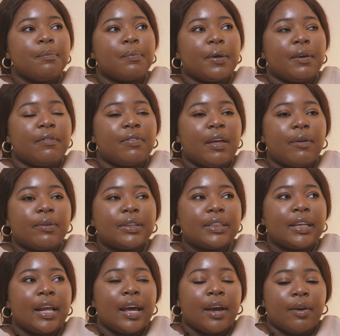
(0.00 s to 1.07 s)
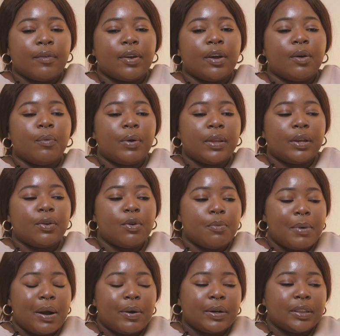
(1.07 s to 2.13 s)
But if there is an area within your
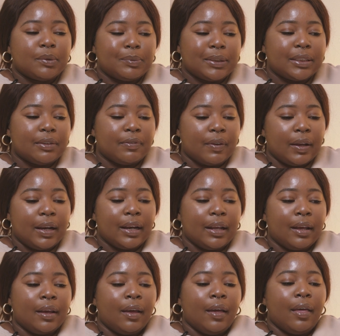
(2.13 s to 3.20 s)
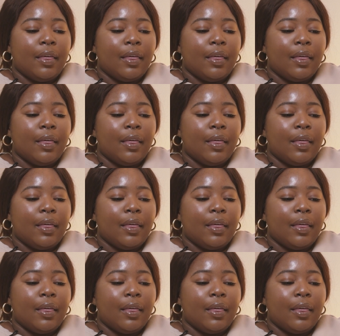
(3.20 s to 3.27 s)
marriage specifically